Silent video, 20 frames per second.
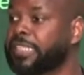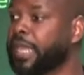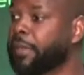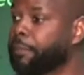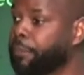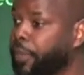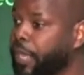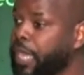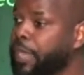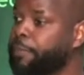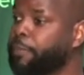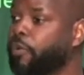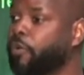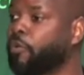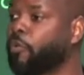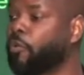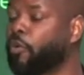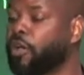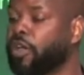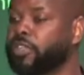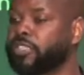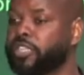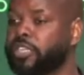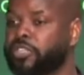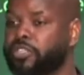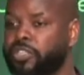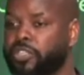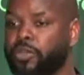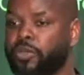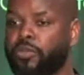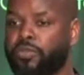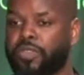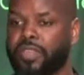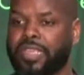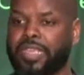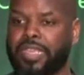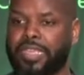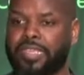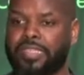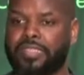is that people want to do
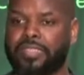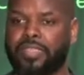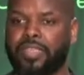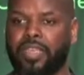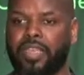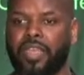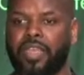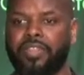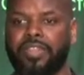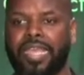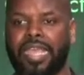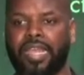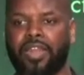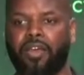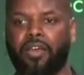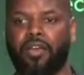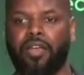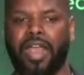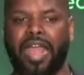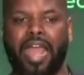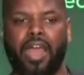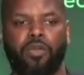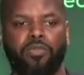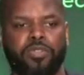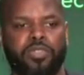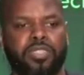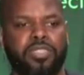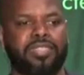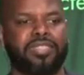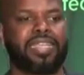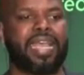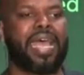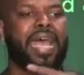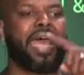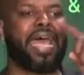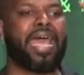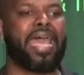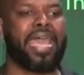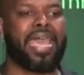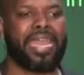things that are
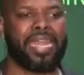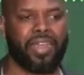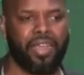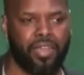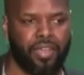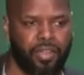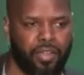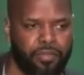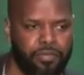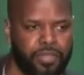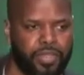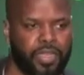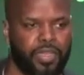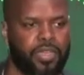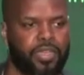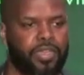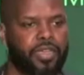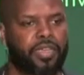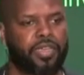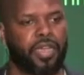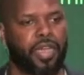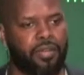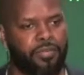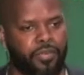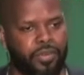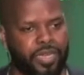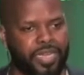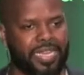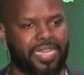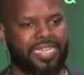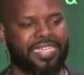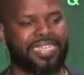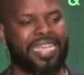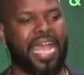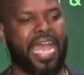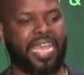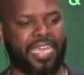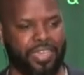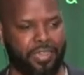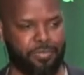outside of the governing
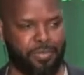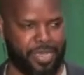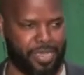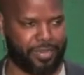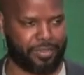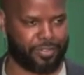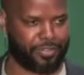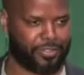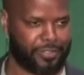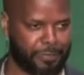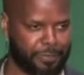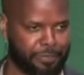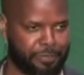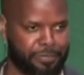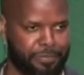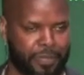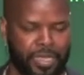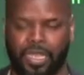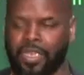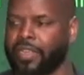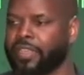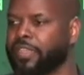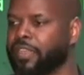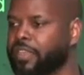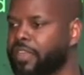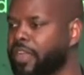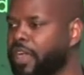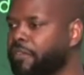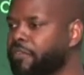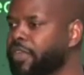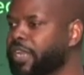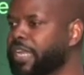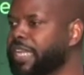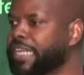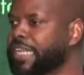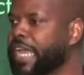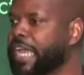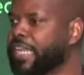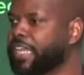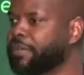documents. The
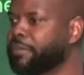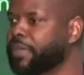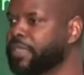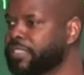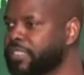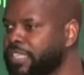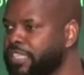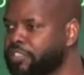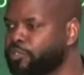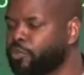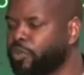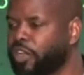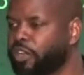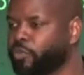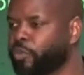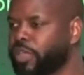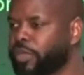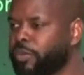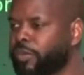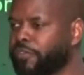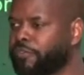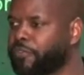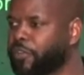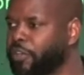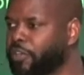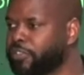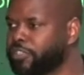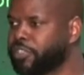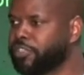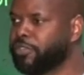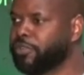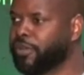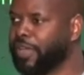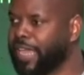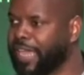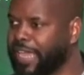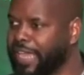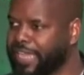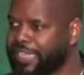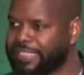governing documents is what we refer
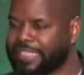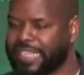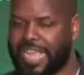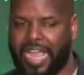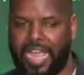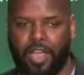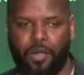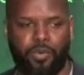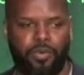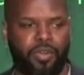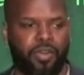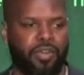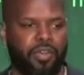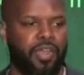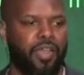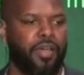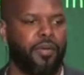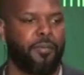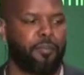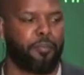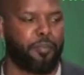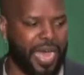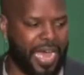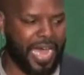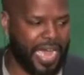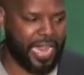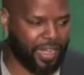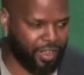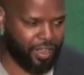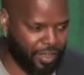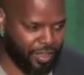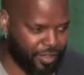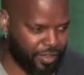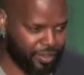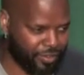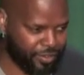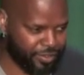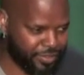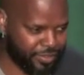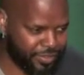to as our
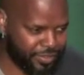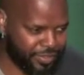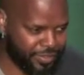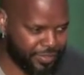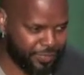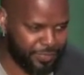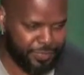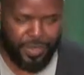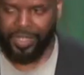bylaws.